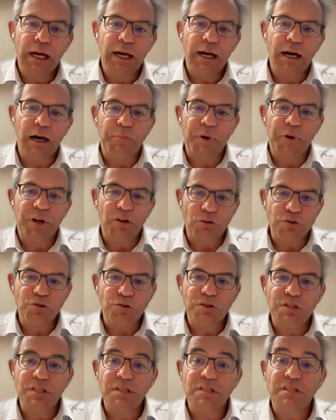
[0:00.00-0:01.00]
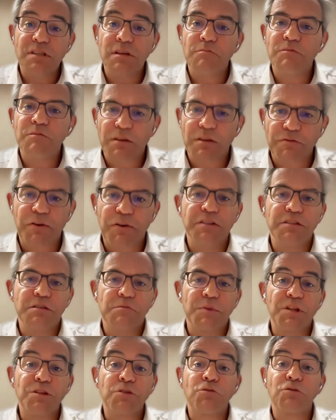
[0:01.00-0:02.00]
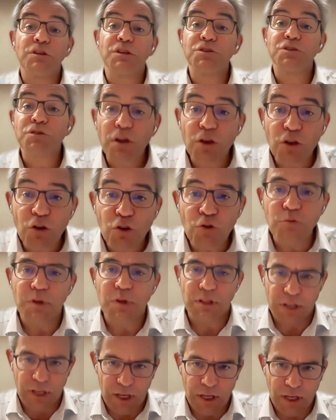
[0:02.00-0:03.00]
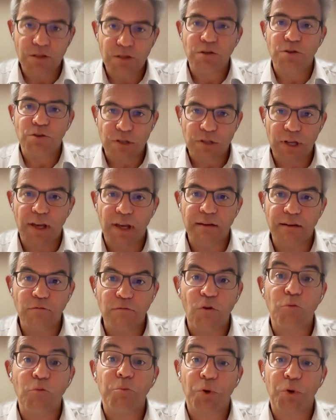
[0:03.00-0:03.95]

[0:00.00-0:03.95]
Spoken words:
but also a system that fundamentally is humanly unsustainable,